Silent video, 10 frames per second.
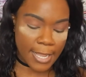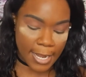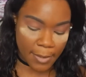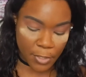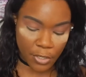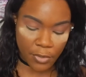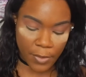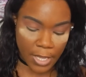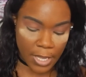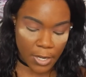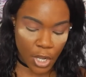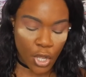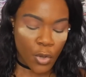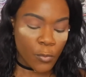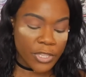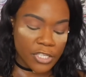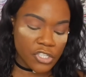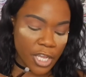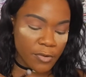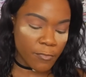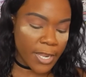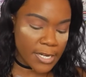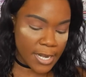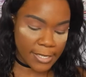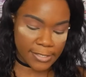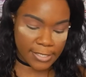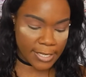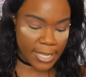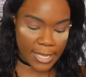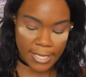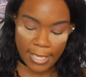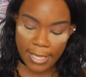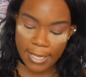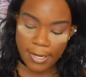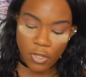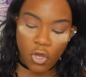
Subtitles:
and I'm going to go in with the shade right next to Cayenne